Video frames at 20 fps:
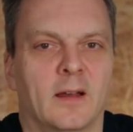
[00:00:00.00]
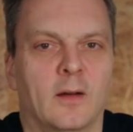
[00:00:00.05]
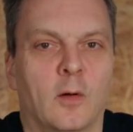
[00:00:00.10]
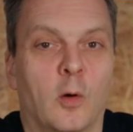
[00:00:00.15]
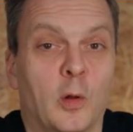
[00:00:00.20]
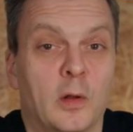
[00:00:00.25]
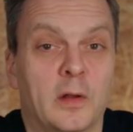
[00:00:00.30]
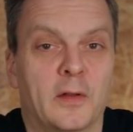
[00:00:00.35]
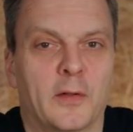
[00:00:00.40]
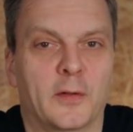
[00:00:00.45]

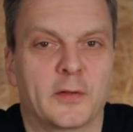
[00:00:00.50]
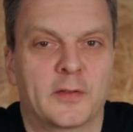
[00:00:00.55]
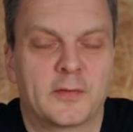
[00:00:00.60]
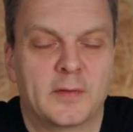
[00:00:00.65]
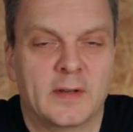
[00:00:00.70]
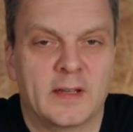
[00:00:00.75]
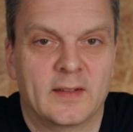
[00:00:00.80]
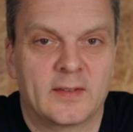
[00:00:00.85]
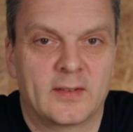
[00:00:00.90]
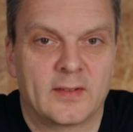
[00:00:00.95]
All of those
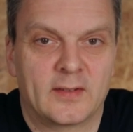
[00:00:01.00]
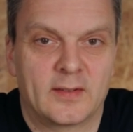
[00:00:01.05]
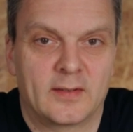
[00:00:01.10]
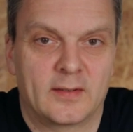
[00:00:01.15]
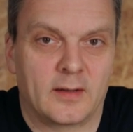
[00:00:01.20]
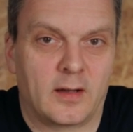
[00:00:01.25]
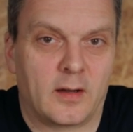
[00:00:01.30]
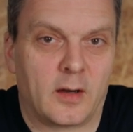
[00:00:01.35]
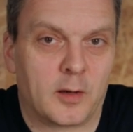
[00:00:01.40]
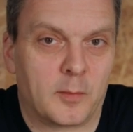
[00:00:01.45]
trees
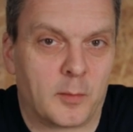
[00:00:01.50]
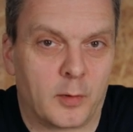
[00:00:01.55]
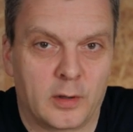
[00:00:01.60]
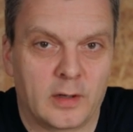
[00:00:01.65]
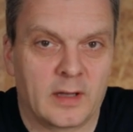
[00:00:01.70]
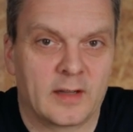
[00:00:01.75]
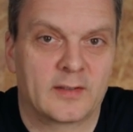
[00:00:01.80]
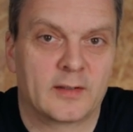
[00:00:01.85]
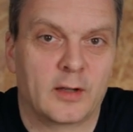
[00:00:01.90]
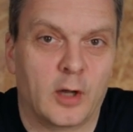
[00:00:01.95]
are more or
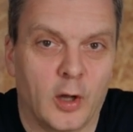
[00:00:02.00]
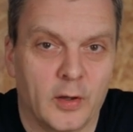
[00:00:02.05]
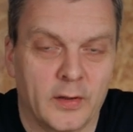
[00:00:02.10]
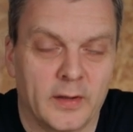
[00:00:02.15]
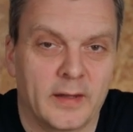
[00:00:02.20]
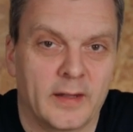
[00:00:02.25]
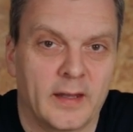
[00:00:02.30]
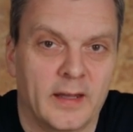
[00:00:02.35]
less gone.